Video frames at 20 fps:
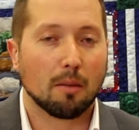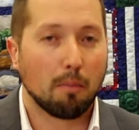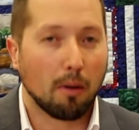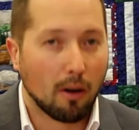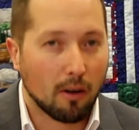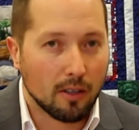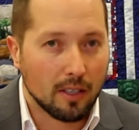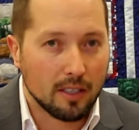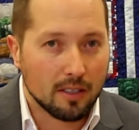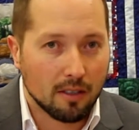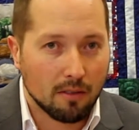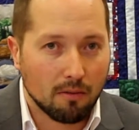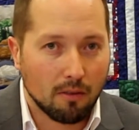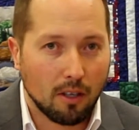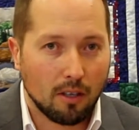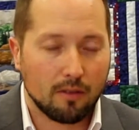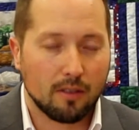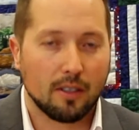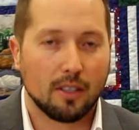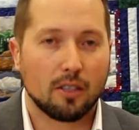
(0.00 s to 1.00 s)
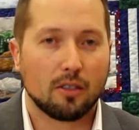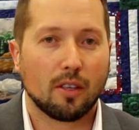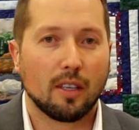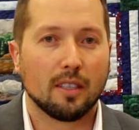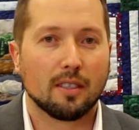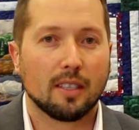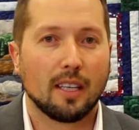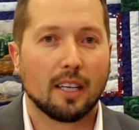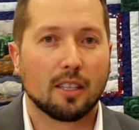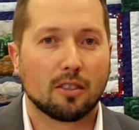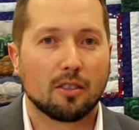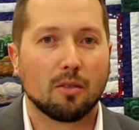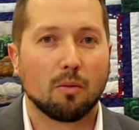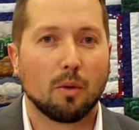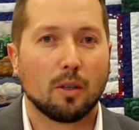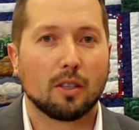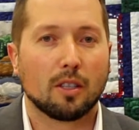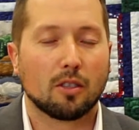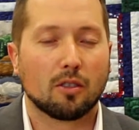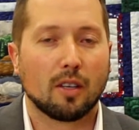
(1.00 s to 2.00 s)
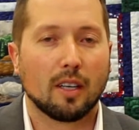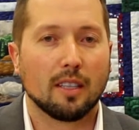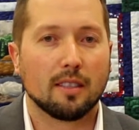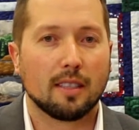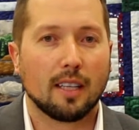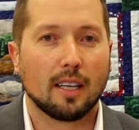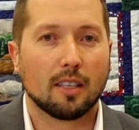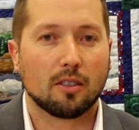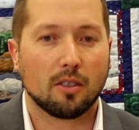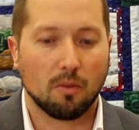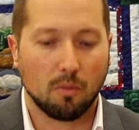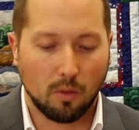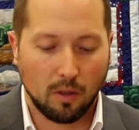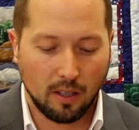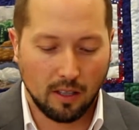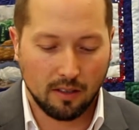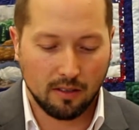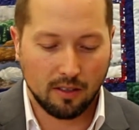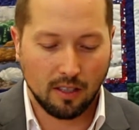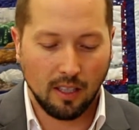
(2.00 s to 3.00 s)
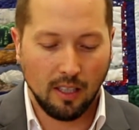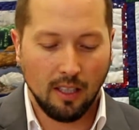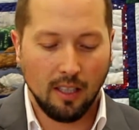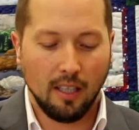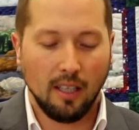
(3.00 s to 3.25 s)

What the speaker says: the parties involved in the transaction, and what the transaction was.